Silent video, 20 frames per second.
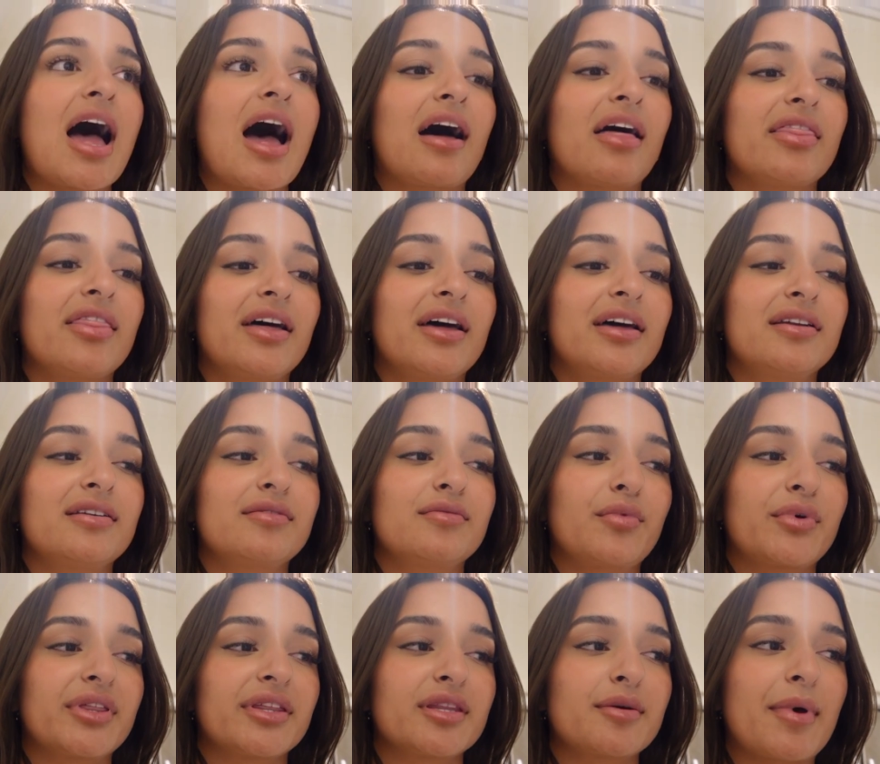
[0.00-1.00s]
And then
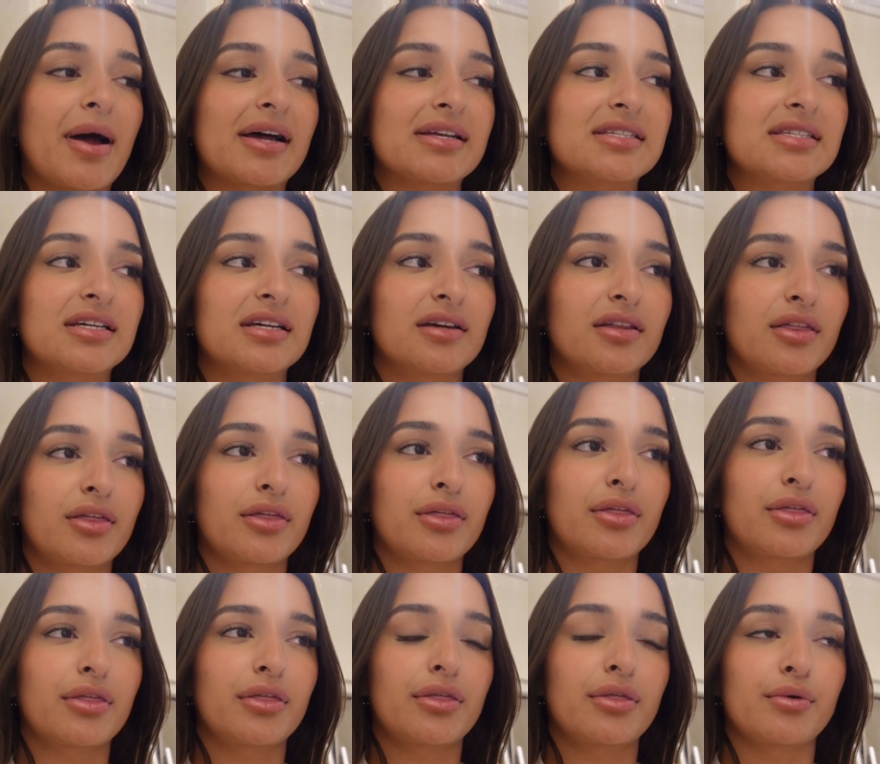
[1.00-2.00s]
within the past like
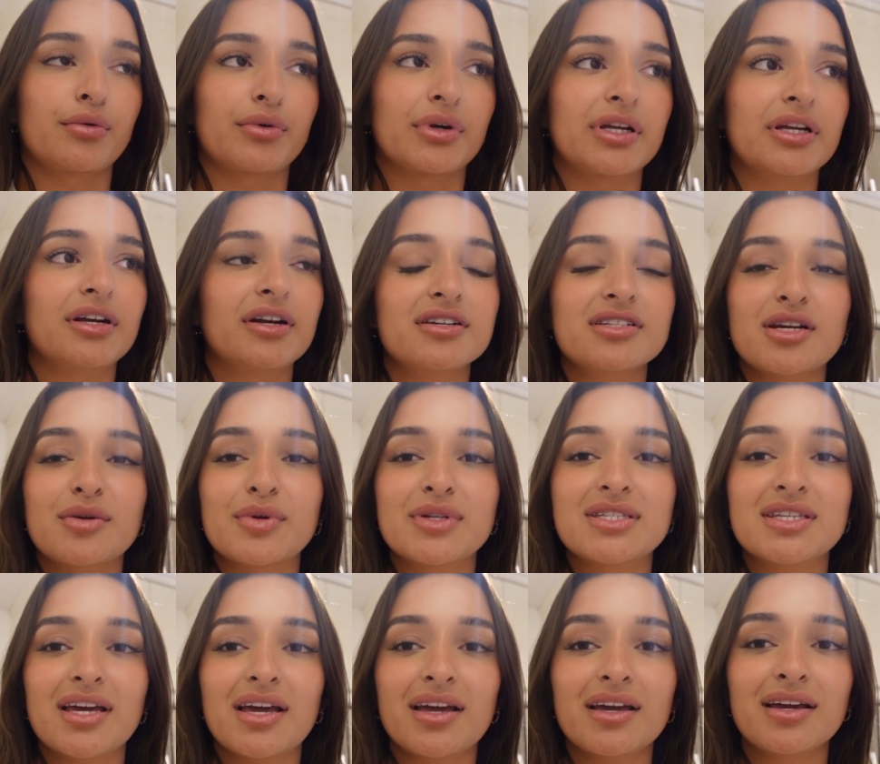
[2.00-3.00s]
three years, I would
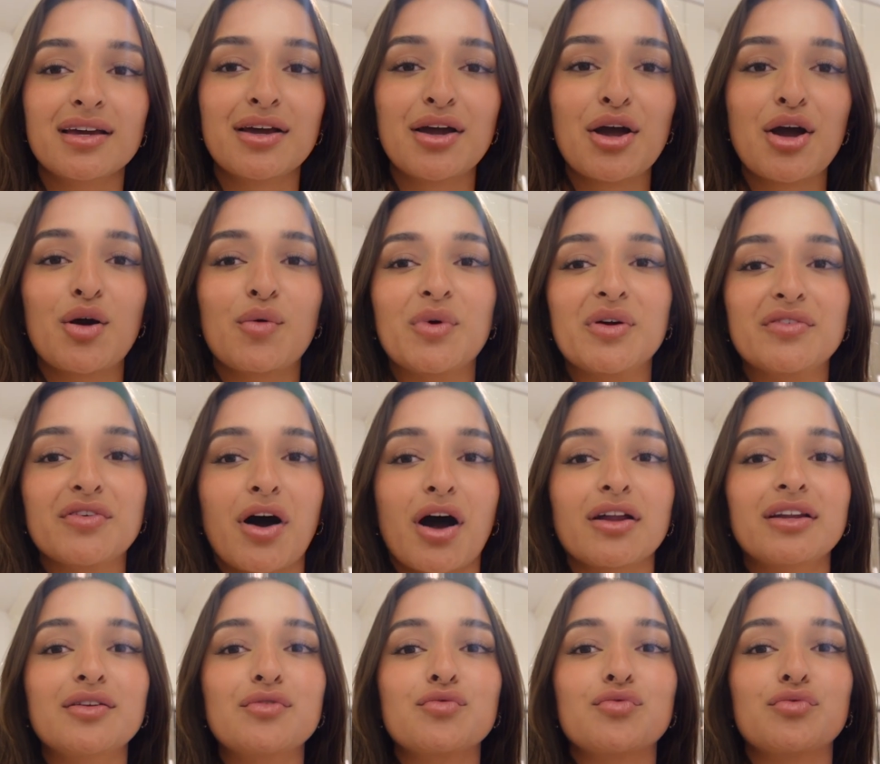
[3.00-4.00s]
say, we've
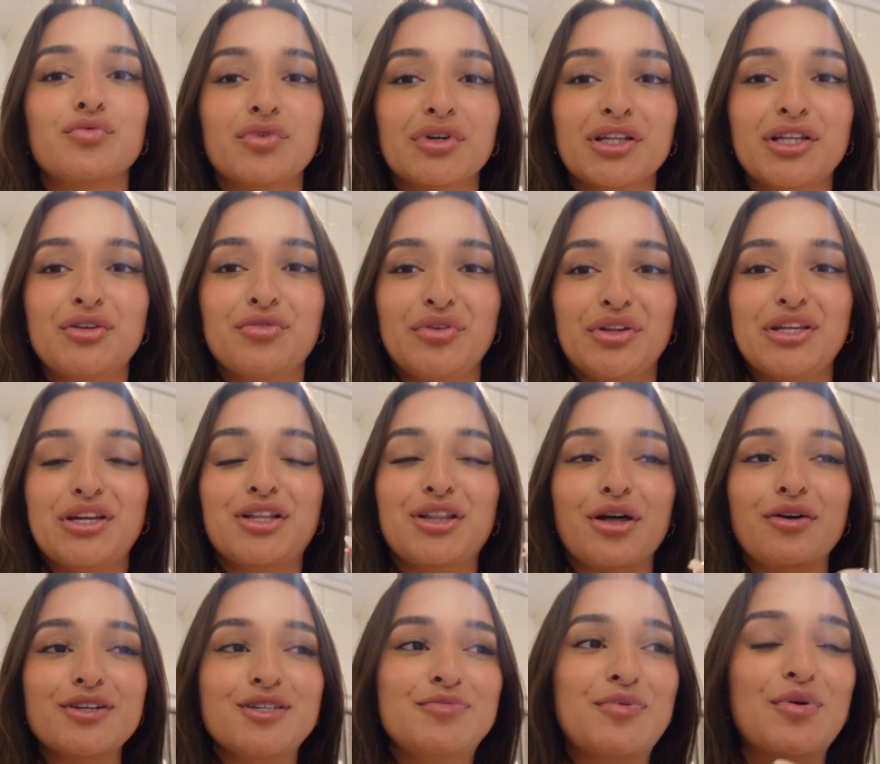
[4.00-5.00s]
gotten really, really
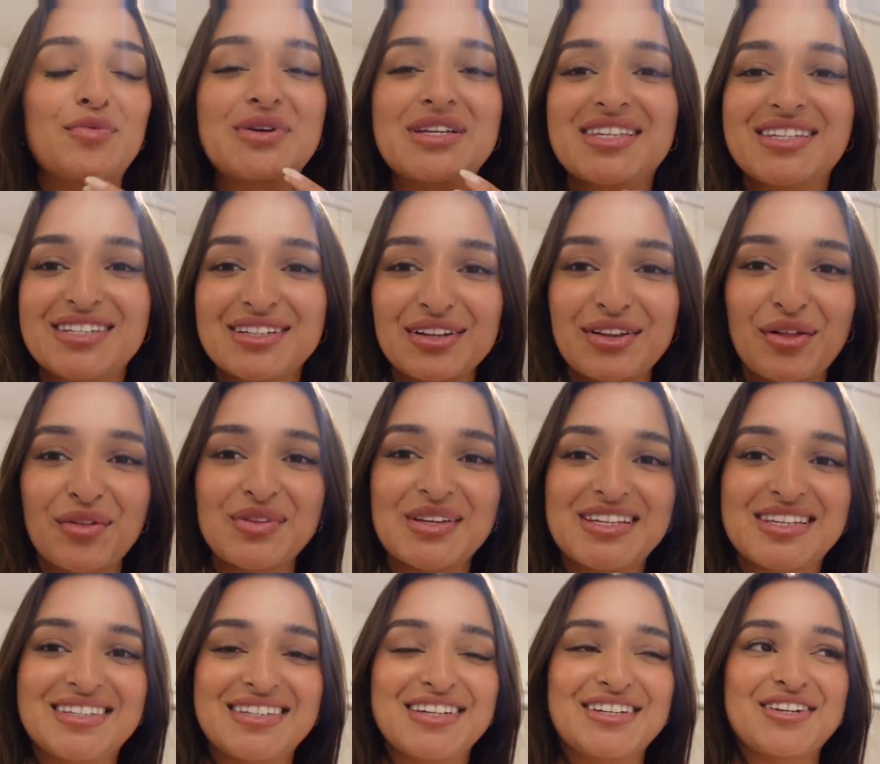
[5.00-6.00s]
close, but we still only
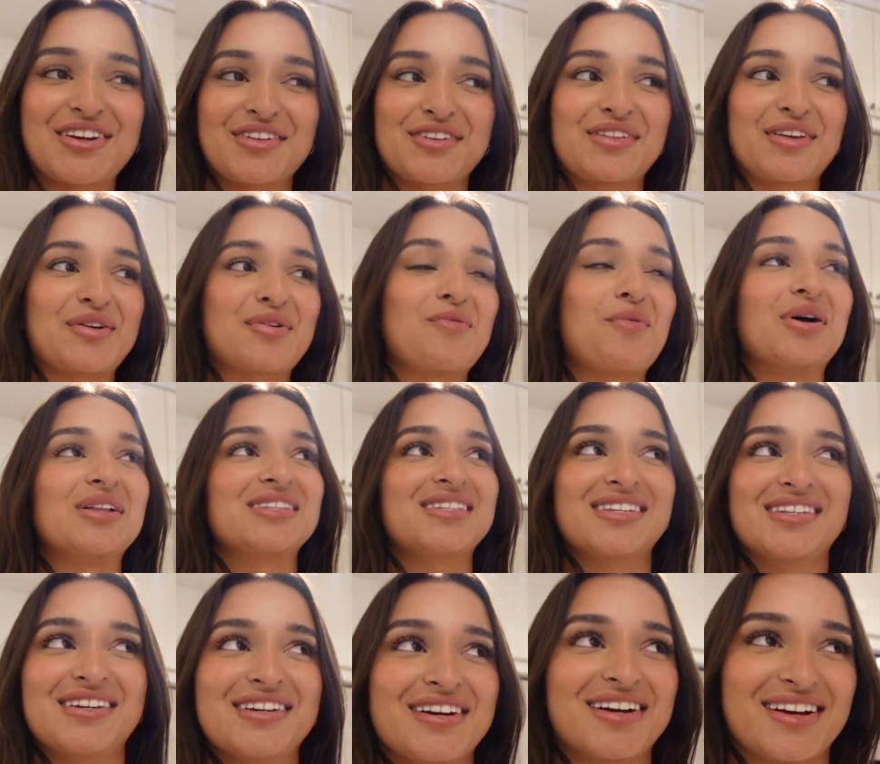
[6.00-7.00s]
see each other like once
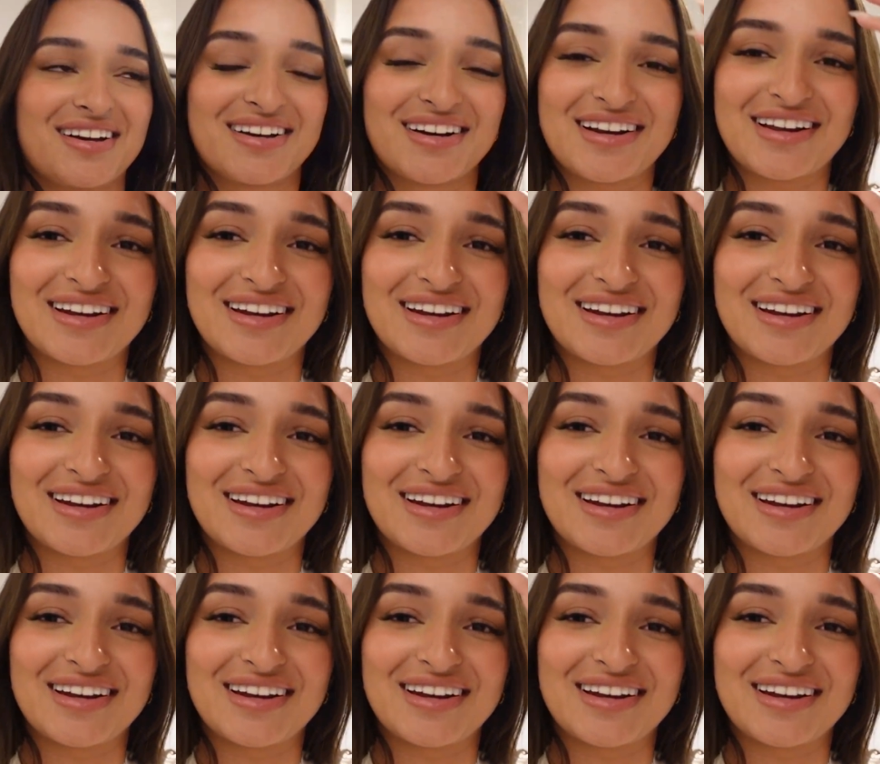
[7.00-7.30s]
a year.